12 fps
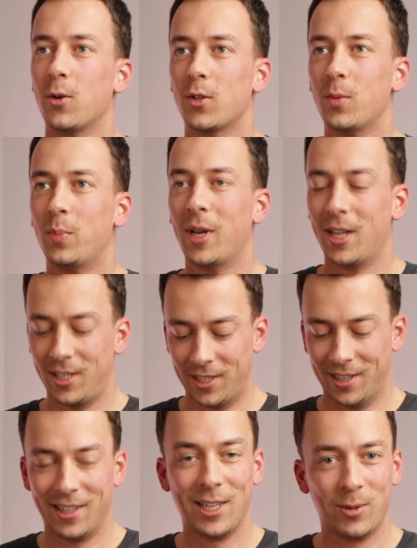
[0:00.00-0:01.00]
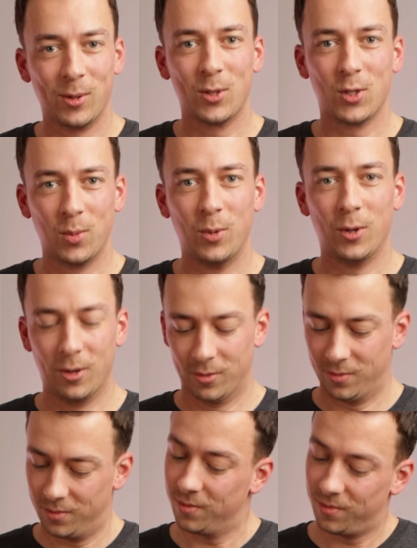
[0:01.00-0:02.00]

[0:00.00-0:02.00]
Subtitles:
Cotton pads and liquid super glue